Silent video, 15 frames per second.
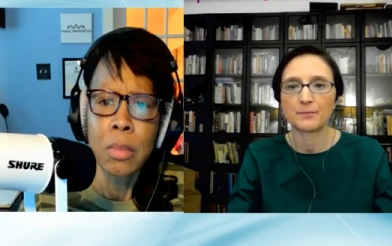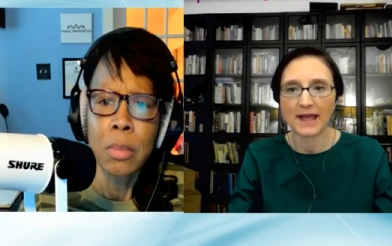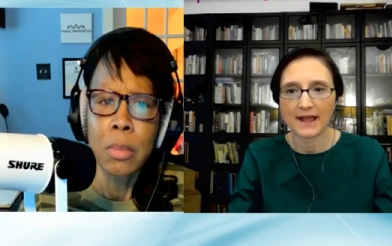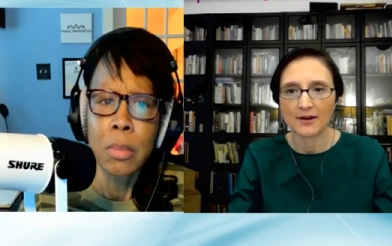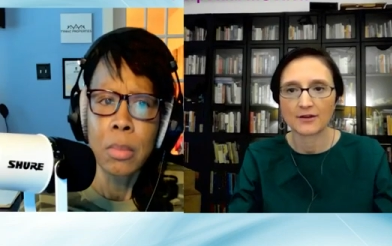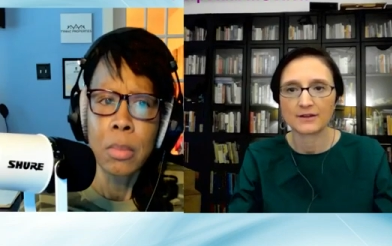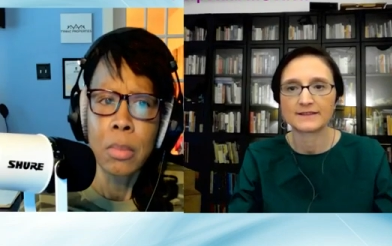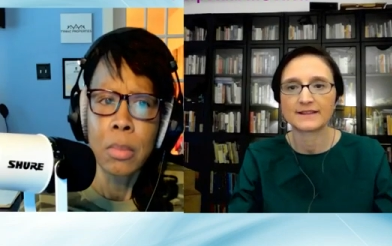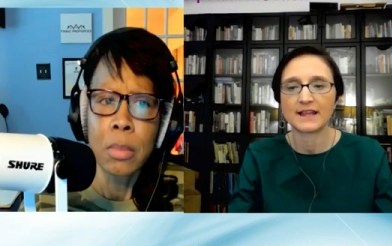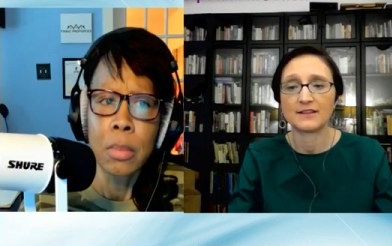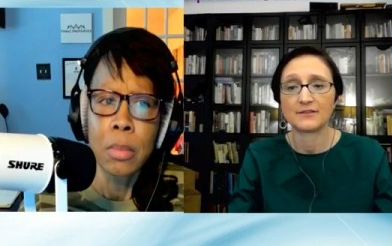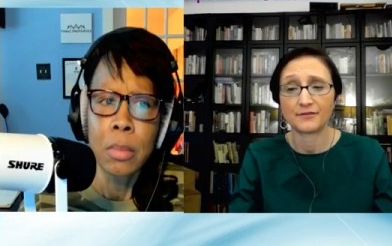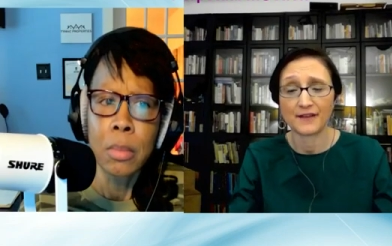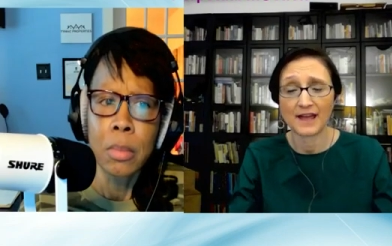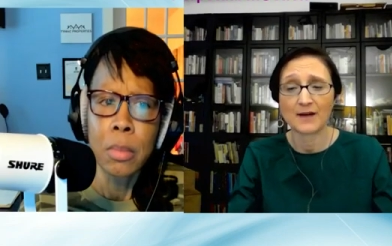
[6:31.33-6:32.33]
Speaker 1: to parents
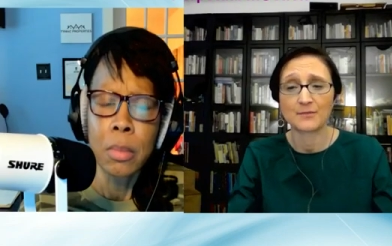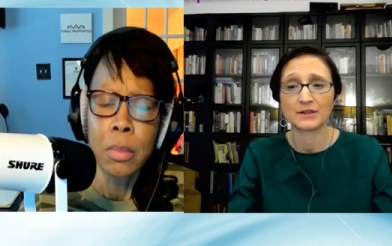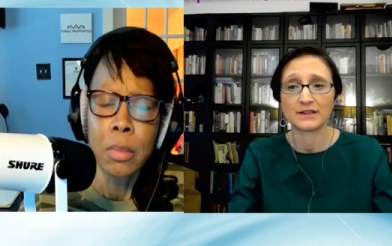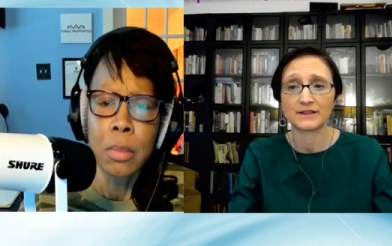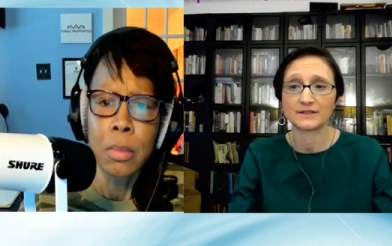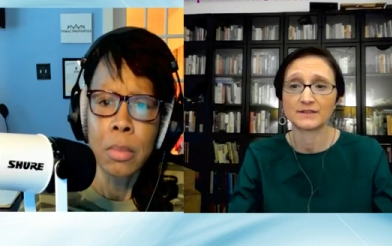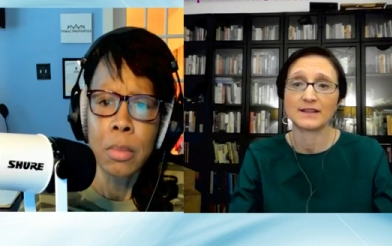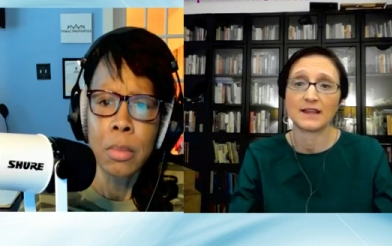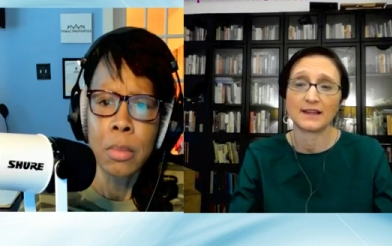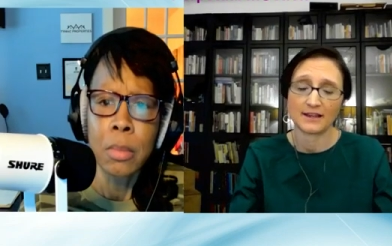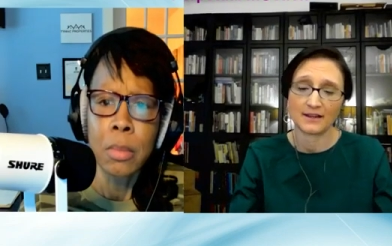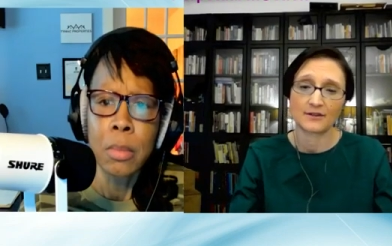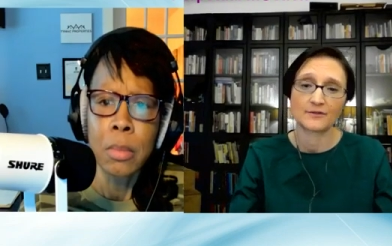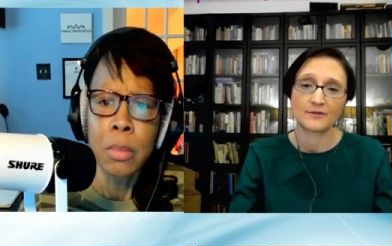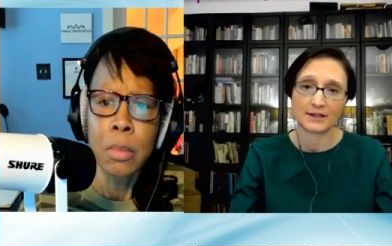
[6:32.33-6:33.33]
and families to take
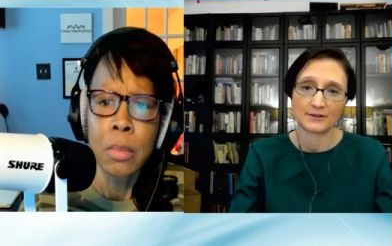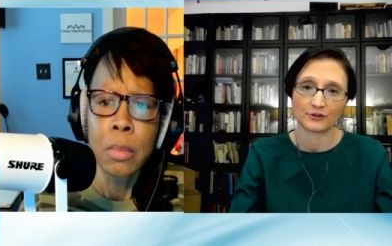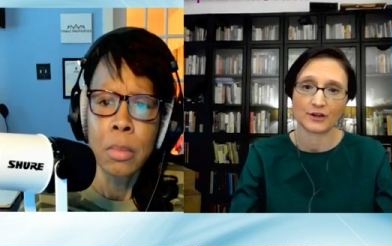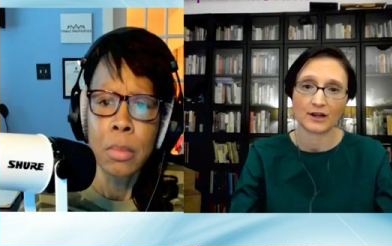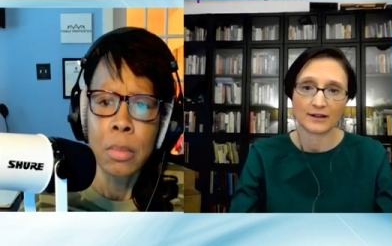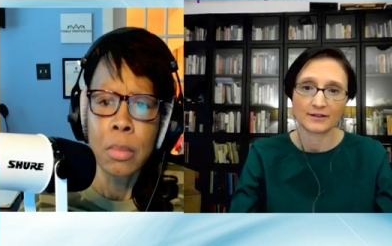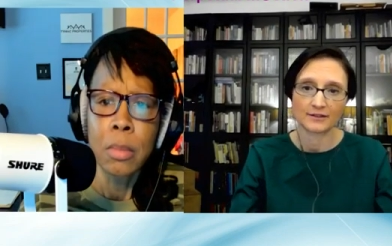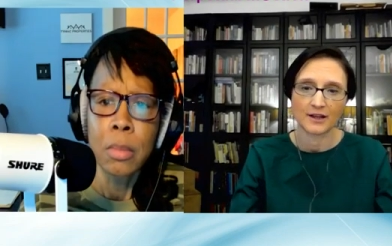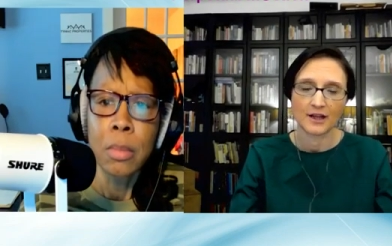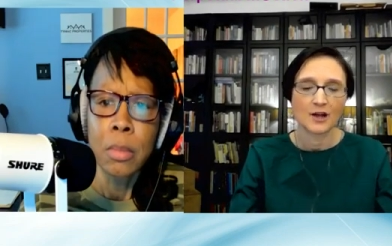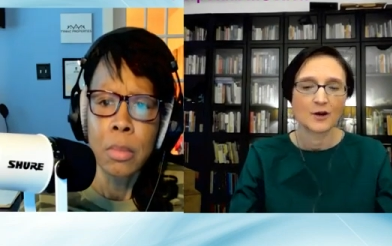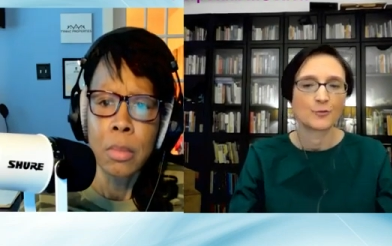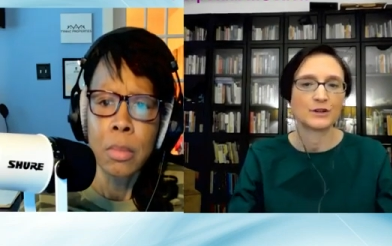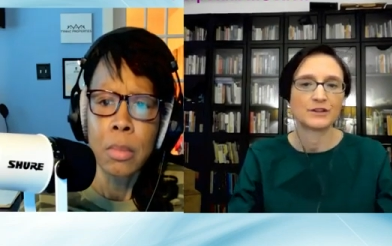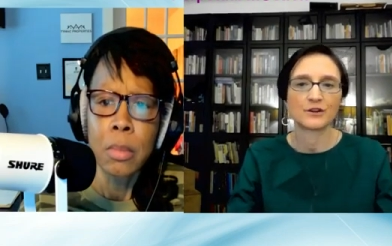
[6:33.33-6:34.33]
care of that child.
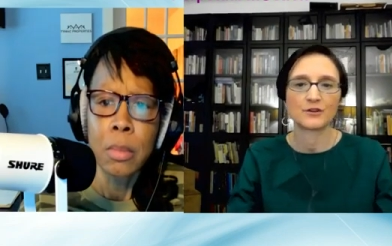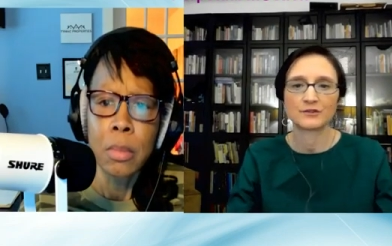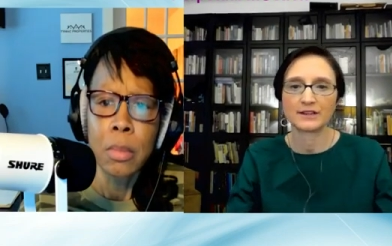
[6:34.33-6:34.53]
We